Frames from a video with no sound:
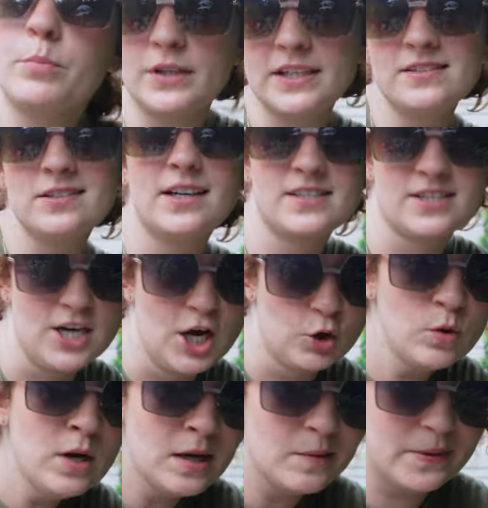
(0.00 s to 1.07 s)
please let us
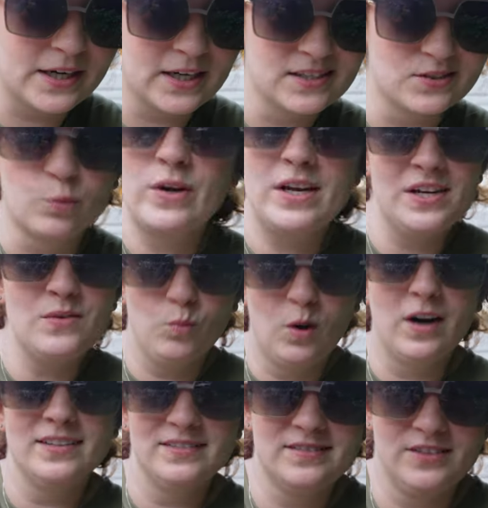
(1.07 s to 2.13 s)
know because we
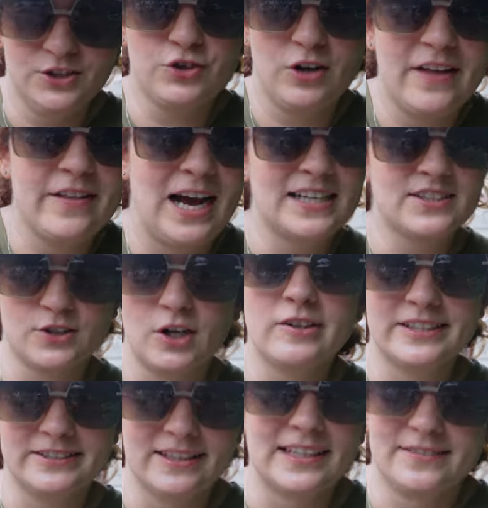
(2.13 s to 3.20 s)
want to try the ice
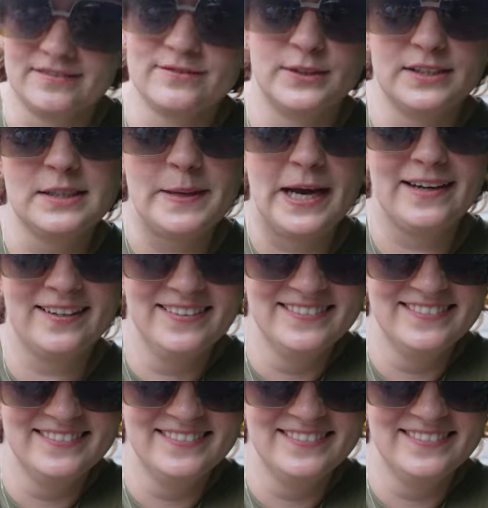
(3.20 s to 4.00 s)
lolly, like really bad